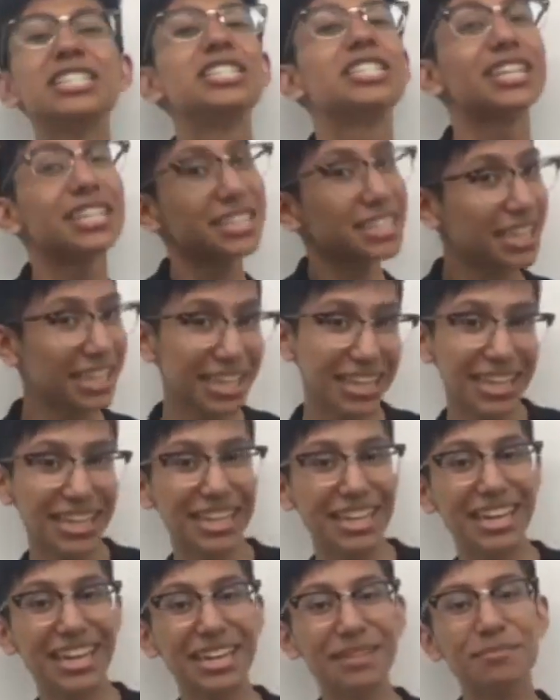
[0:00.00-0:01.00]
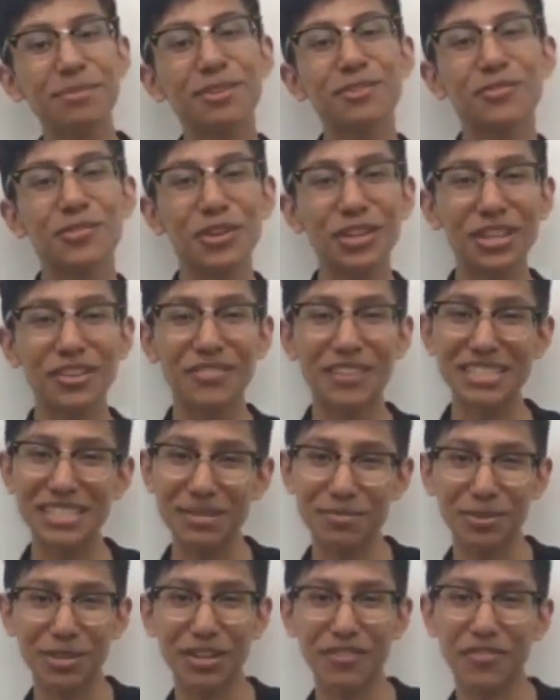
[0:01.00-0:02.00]
Just kidding, gonna be reviewing the
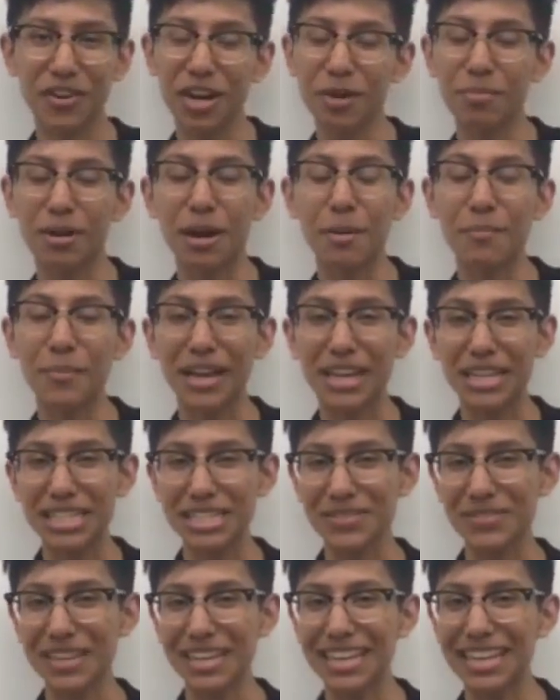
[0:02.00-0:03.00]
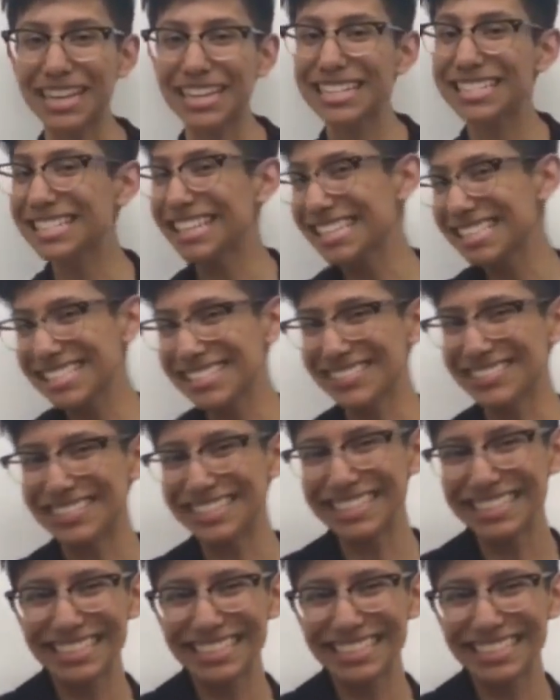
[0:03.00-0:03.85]
Fenty Beauty Fairy Bomb next week. Stay tuned.